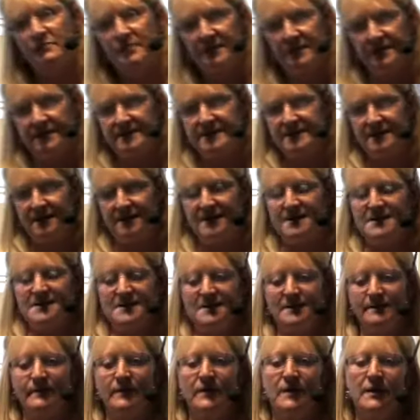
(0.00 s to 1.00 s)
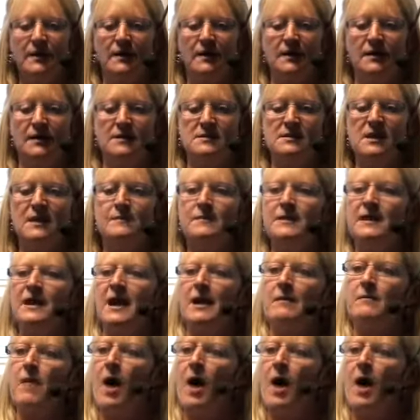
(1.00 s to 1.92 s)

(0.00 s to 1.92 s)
abilities. So they become